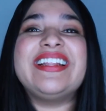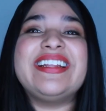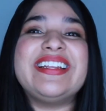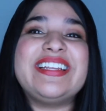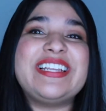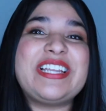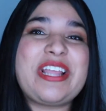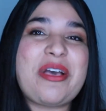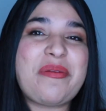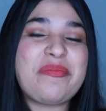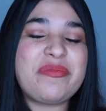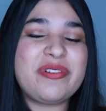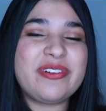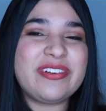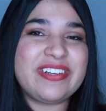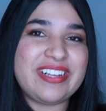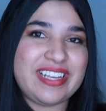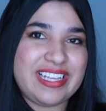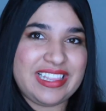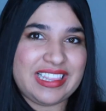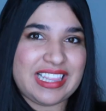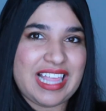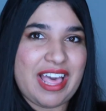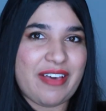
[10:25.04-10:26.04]
Number
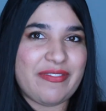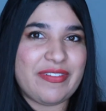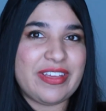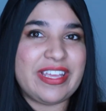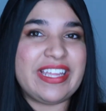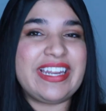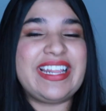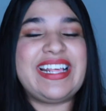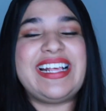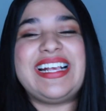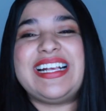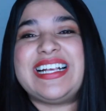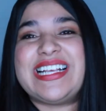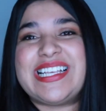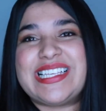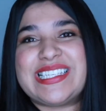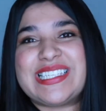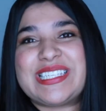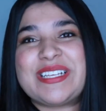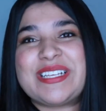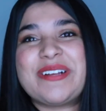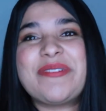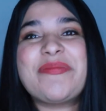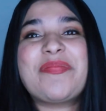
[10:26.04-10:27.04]
11
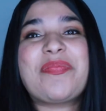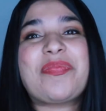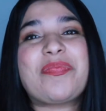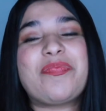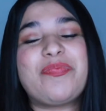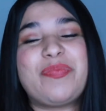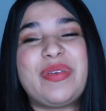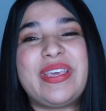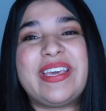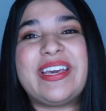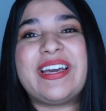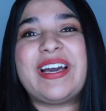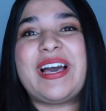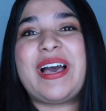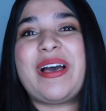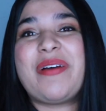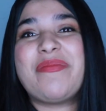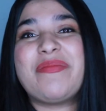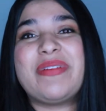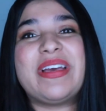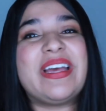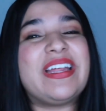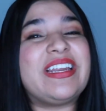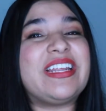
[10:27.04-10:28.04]
is
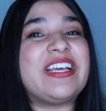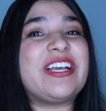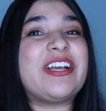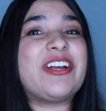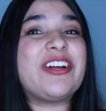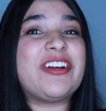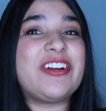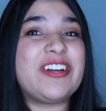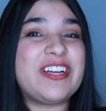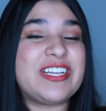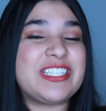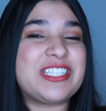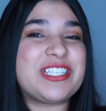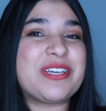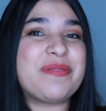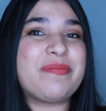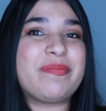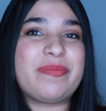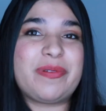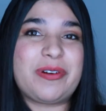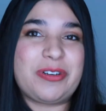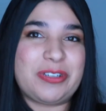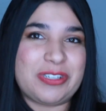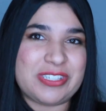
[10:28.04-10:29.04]
become an encouraging
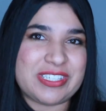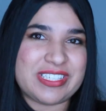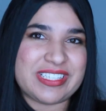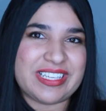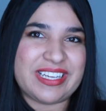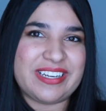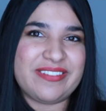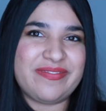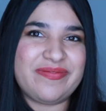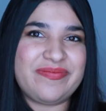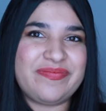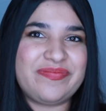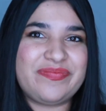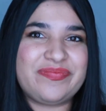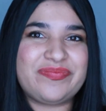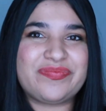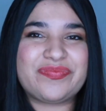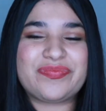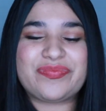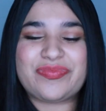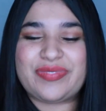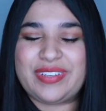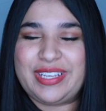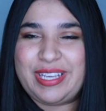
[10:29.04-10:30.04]
person.
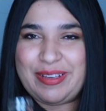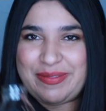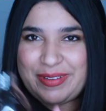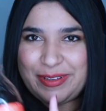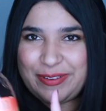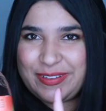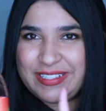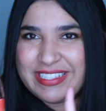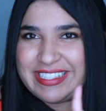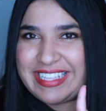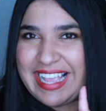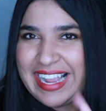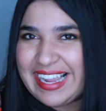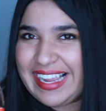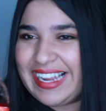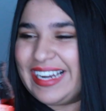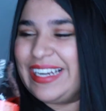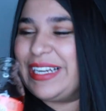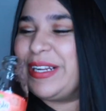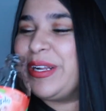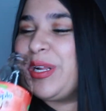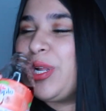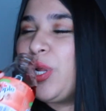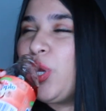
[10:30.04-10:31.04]
Give me 1 second.